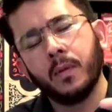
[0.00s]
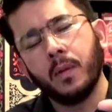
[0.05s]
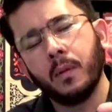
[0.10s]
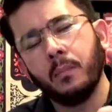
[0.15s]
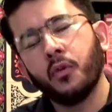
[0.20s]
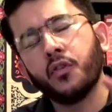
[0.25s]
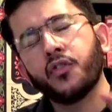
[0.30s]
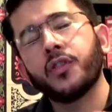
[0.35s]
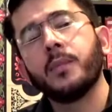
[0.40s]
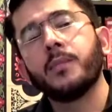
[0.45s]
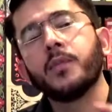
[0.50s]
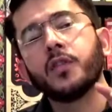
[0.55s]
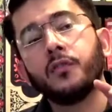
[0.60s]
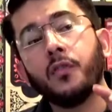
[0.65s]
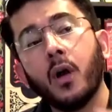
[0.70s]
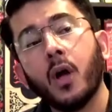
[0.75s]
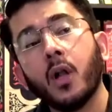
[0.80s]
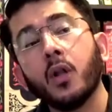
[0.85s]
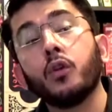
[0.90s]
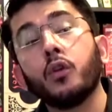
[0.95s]
Muslims
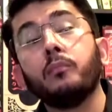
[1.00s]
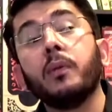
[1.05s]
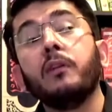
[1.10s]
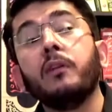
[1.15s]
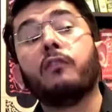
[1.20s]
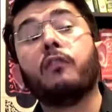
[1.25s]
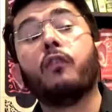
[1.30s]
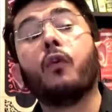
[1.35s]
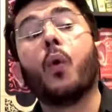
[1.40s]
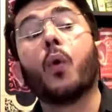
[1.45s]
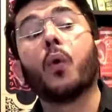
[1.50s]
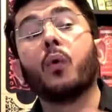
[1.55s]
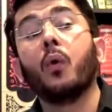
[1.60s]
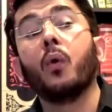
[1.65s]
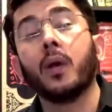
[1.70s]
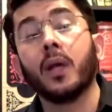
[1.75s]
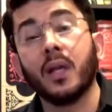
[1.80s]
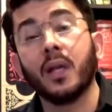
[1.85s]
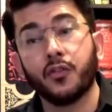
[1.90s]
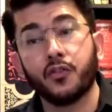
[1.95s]
followed before
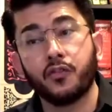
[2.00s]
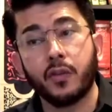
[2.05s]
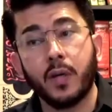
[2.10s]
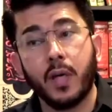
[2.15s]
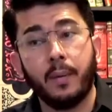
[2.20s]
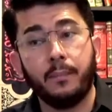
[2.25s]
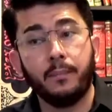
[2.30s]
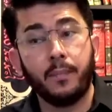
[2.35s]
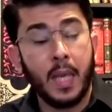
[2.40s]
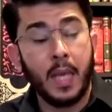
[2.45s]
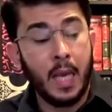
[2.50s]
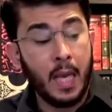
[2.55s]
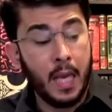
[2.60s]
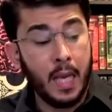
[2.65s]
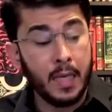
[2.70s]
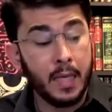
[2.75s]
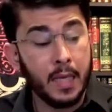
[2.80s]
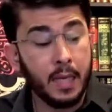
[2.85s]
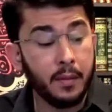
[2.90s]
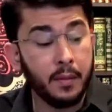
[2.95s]
going astray. And in